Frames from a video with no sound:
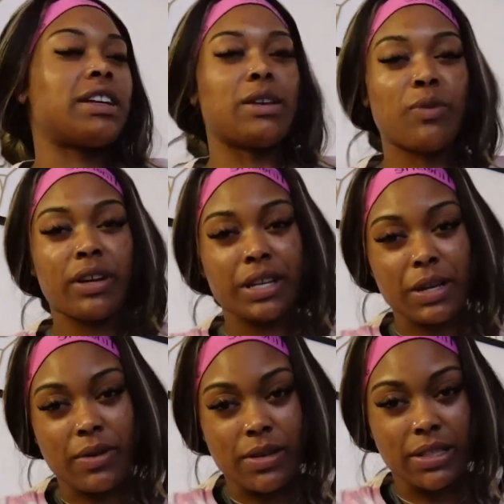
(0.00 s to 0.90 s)
He want to
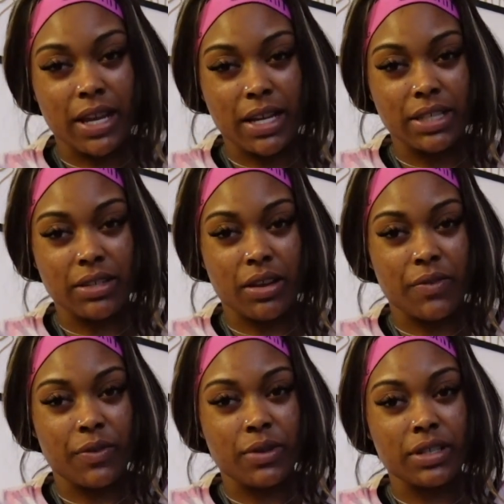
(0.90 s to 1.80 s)
go outside, y'all,
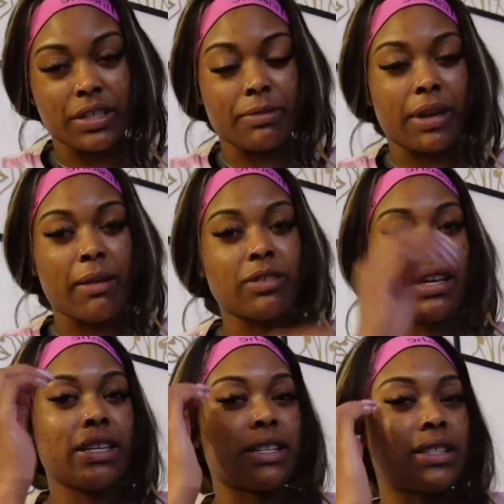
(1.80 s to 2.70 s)
for a little bit. I'm
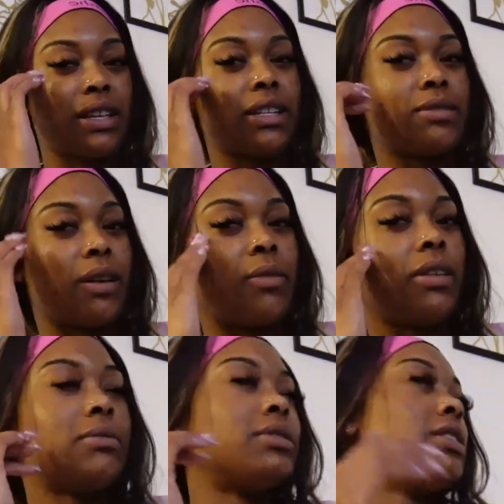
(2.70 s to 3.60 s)
trying to decide, so I want
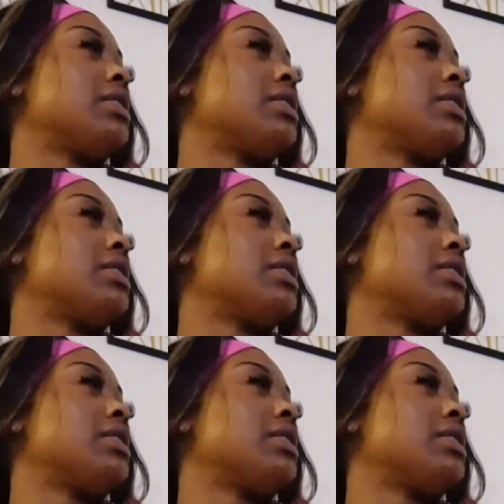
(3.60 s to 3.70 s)
him to go.